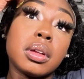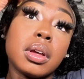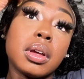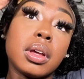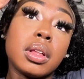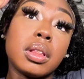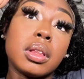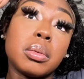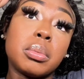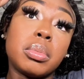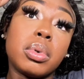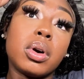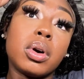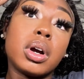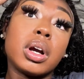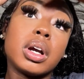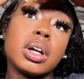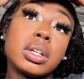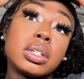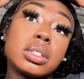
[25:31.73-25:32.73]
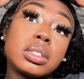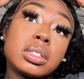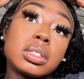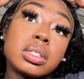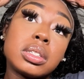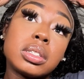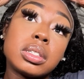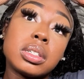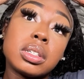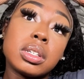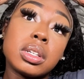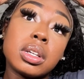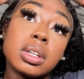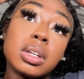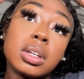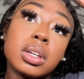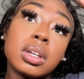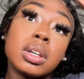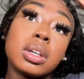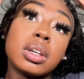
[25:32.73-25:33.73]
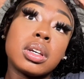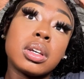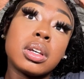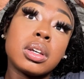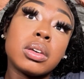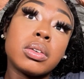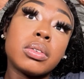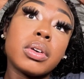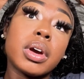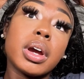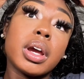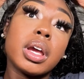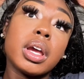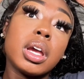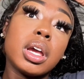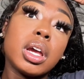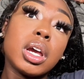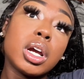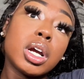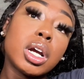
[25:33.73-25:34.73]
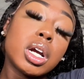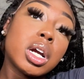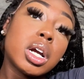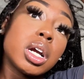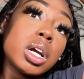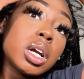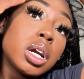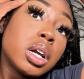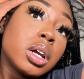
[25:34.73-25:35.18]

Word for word: in the parts right here